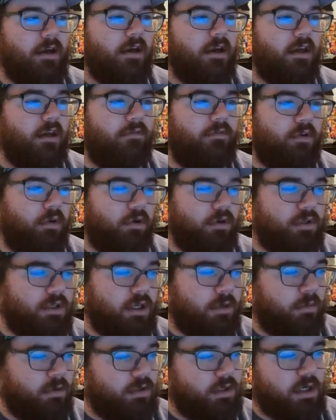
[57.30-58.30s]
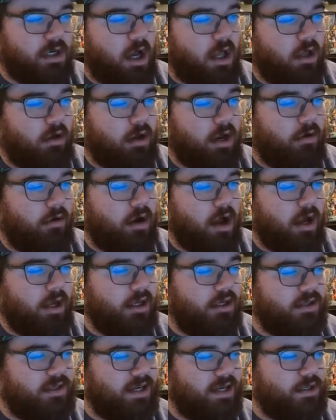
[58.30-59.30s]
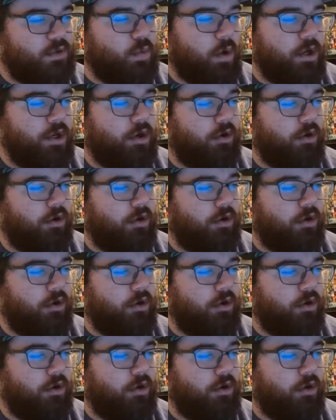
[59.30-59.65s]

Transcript: If your team is the Colorado Rockies, guess what?